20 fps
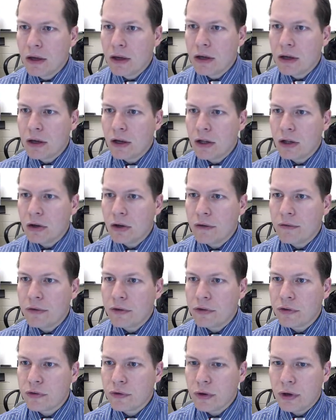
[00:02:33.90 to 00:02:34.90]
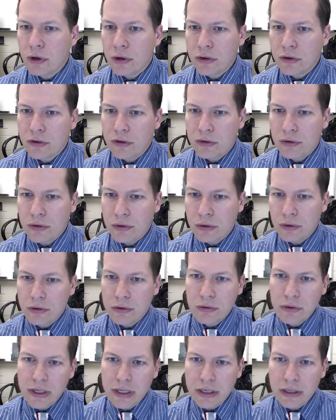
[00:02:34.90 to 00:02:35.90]
color of the stroke to
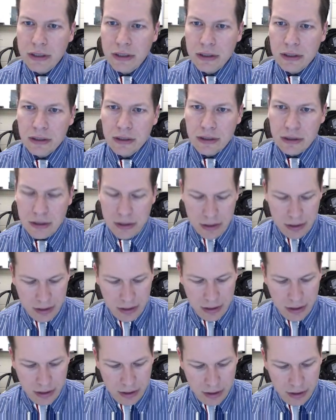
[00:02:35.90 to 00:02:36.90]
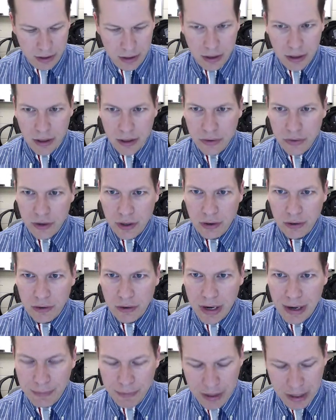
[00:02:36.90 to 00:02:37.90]
green, and then I'll
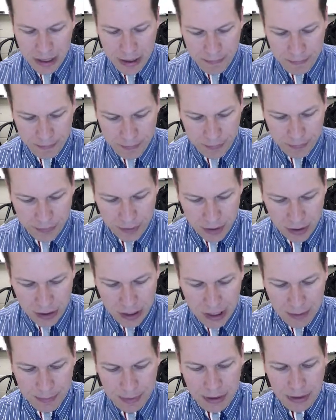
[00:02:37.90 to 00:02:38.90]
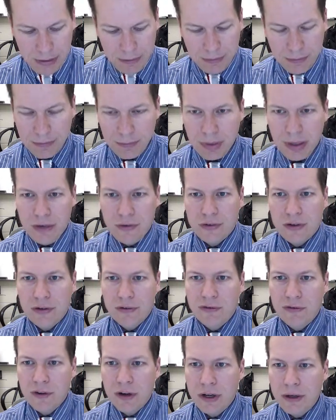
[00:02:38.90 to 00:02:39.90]
grab that, copy, paste in
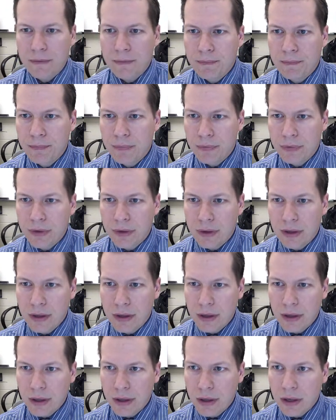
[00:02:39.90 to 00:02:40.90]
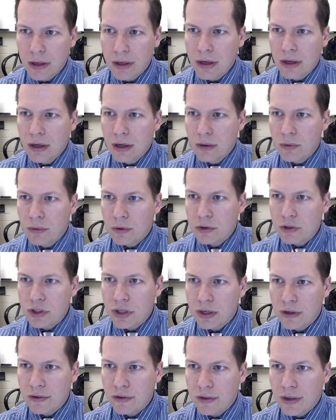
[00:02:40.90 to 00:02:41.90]
front. We'll
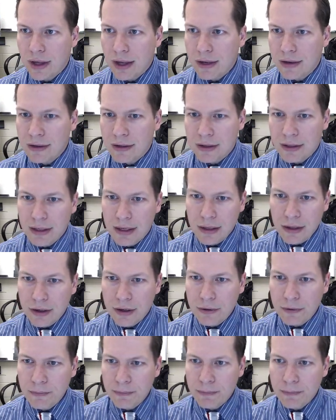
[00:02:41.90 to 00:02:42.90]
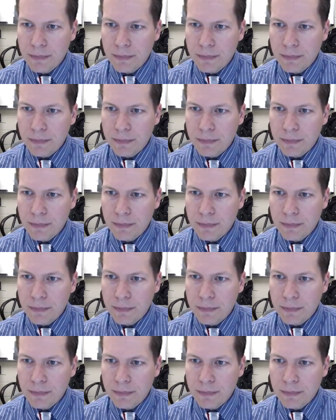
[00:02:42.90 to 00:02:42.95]
change that to yellow,